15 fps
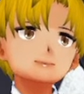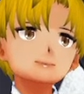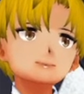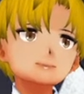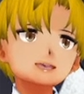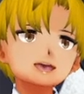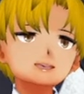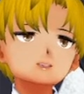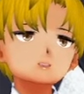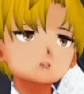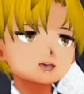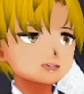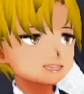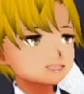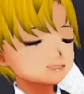I don't know why
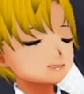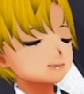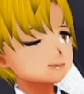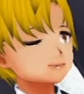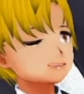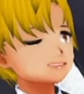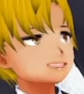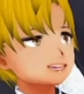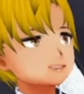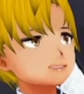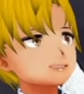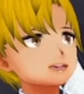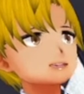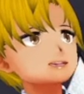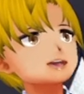that's every
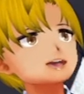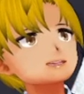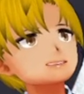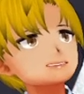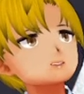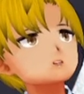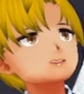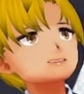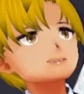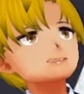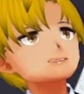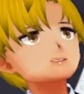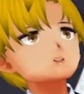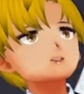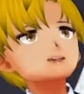time I hear just the two of us